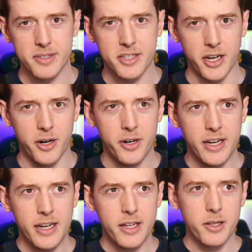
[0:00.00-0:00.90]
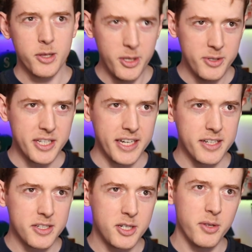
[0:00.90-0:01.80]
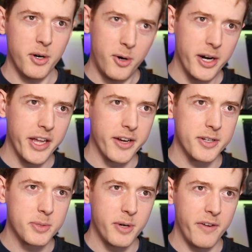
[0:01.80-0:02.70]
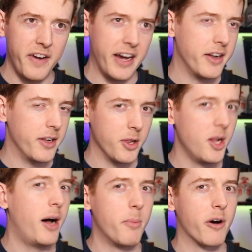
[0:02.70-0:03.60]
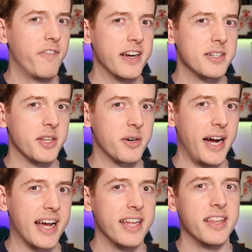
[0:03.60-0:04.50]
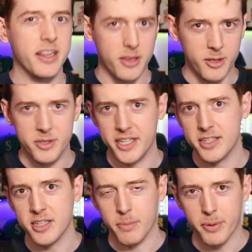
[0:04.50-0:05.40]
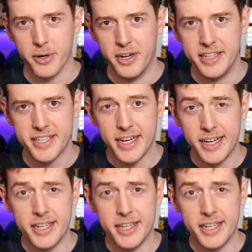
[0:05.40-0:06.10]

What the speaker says: So losing to the Oilers would have had a lot more effect on the Kraken than losing to the Bruins.